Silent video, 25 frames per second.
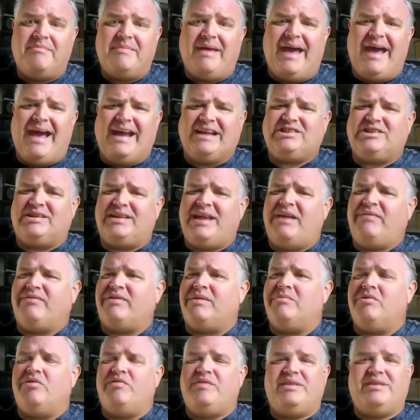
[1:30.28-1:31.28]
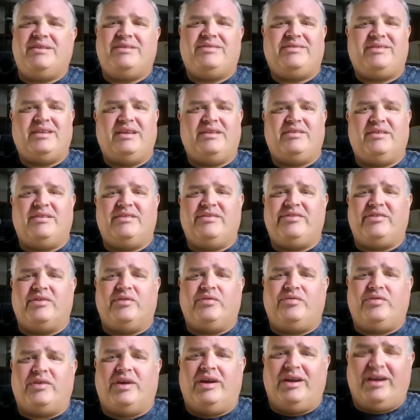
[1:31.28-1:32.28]
actually every movie this season so
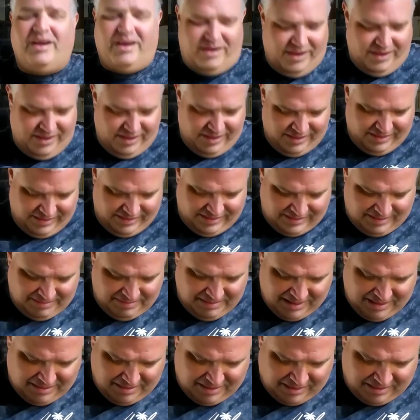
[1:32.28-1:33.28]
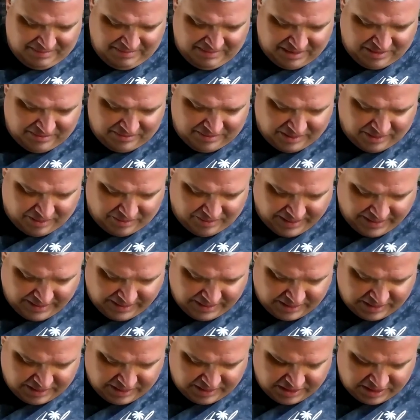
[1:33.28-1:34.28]
far. let me do a quick
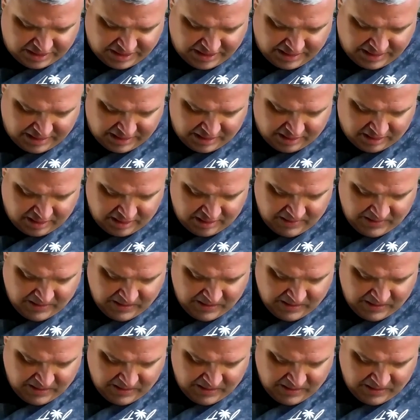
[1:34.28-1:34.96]
check here.